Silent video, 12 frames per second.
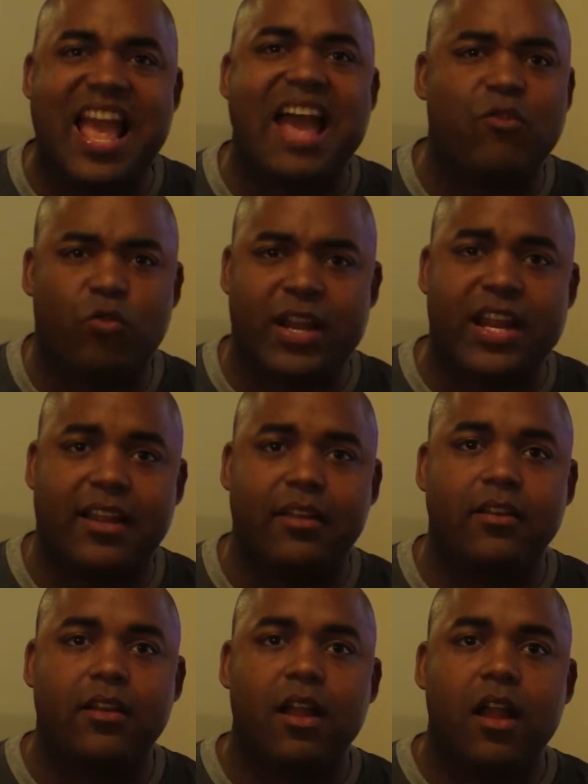that ring.
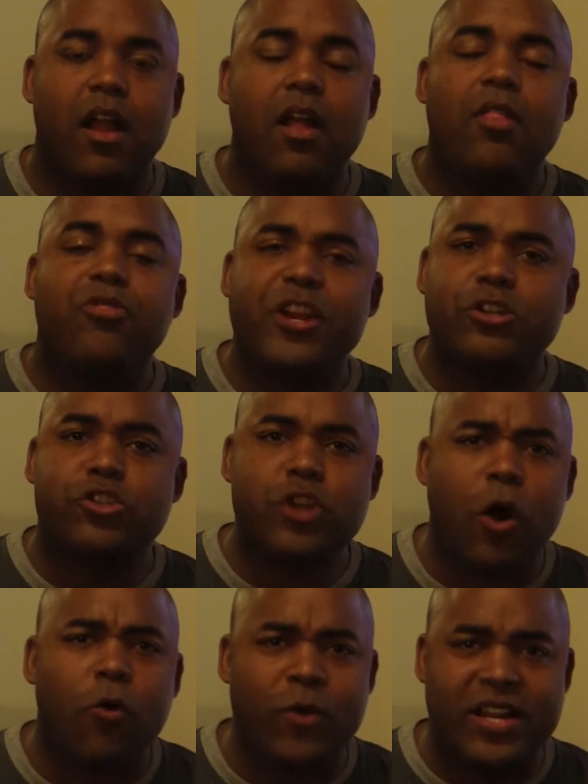There's
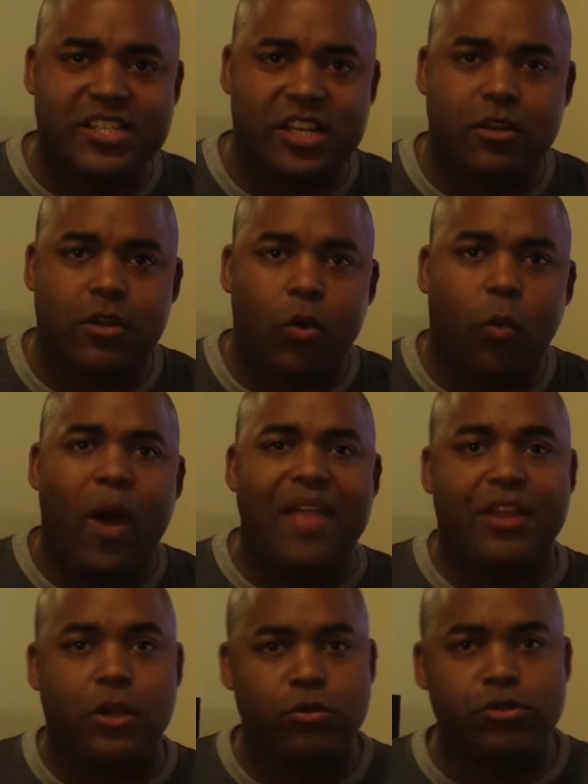no reason why
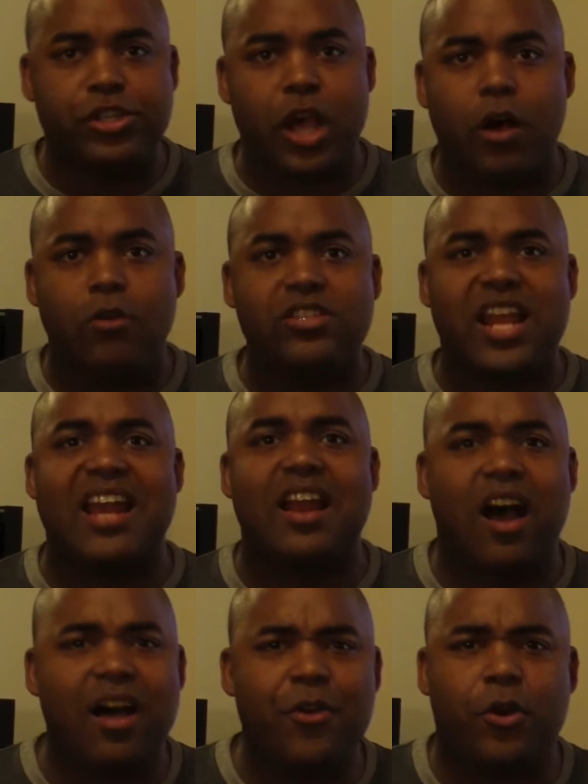the Usos and
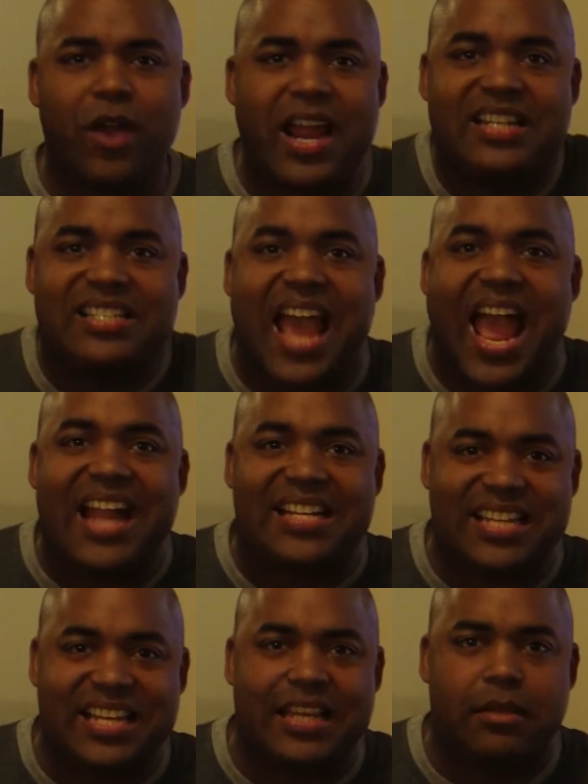other great
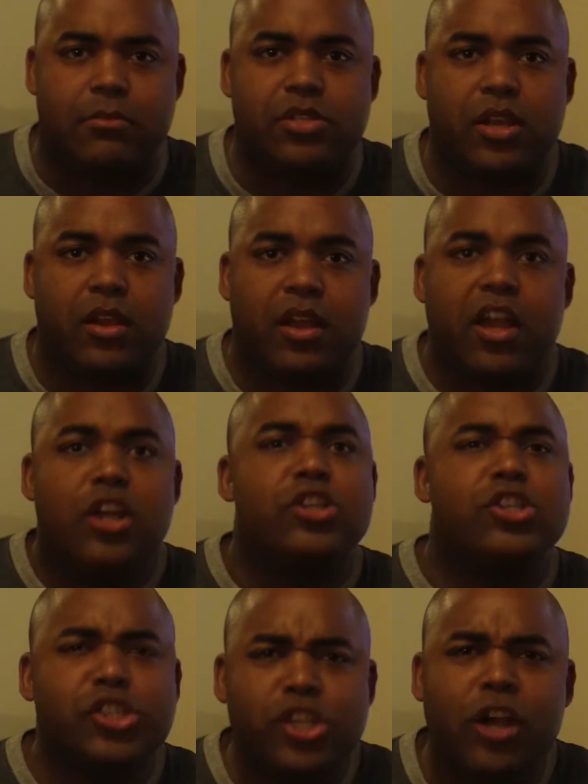tag teams
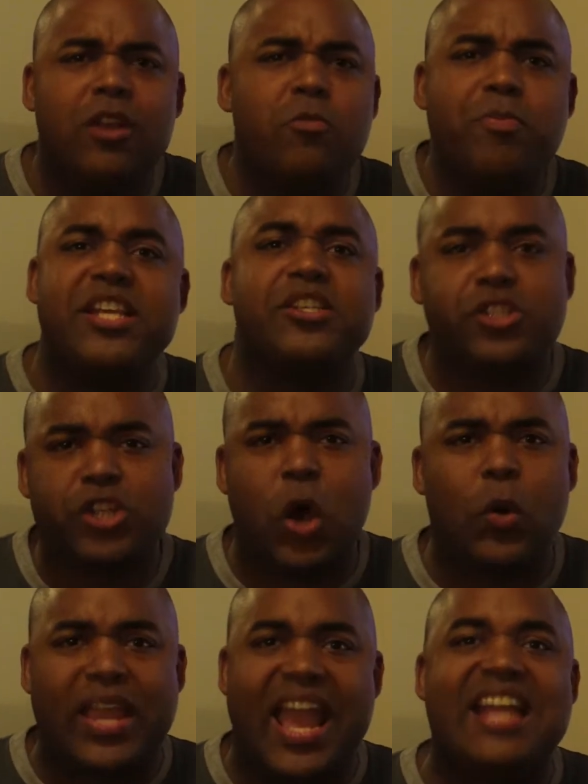shouldn't be
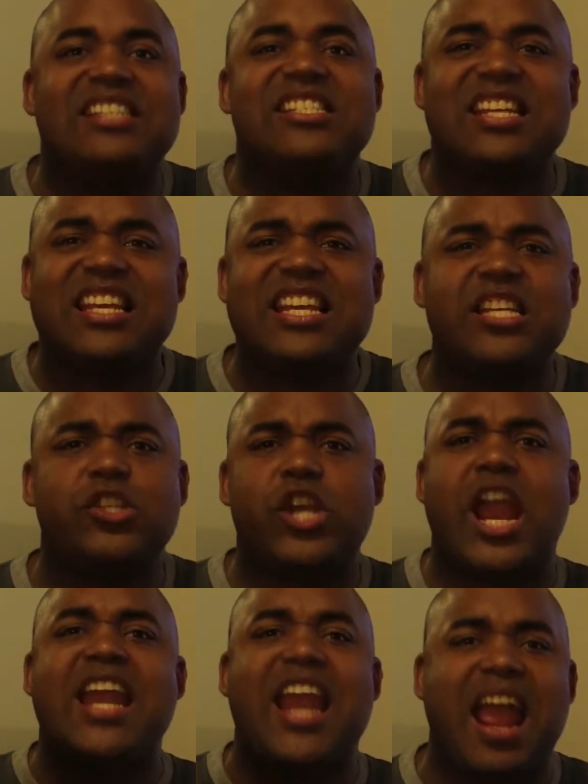showcased each
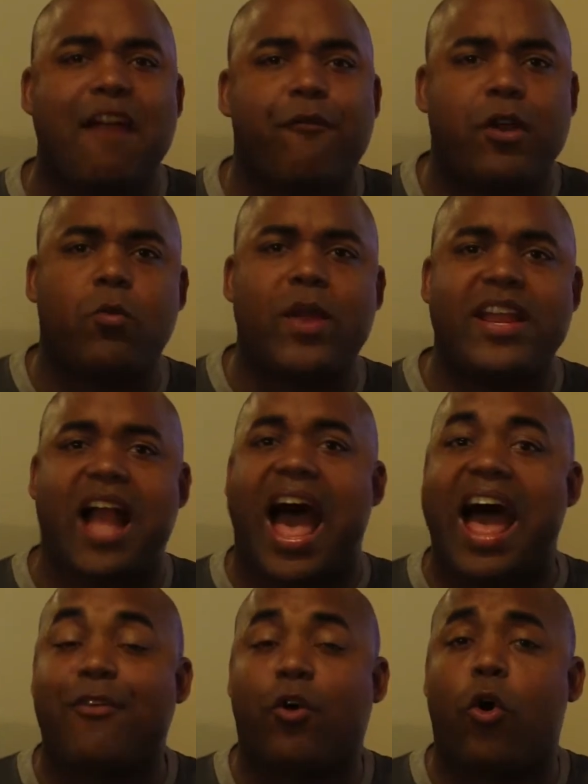and every week
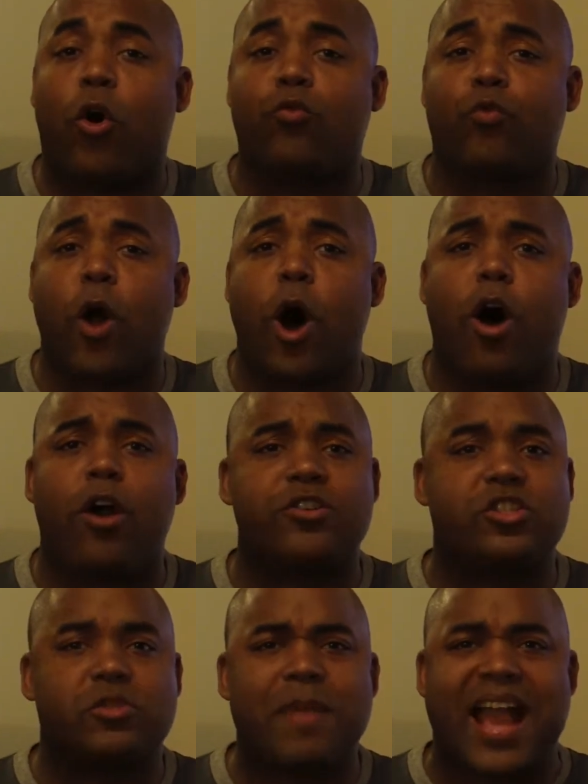either on Raw or
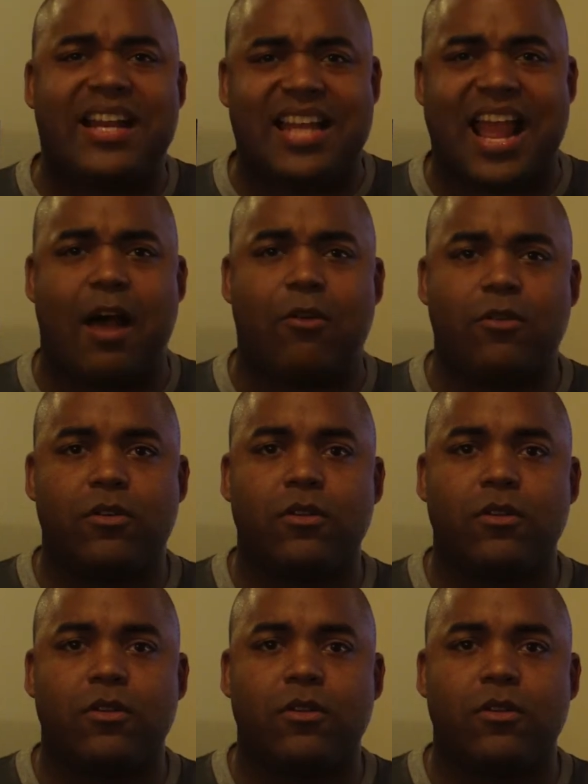SmackDown.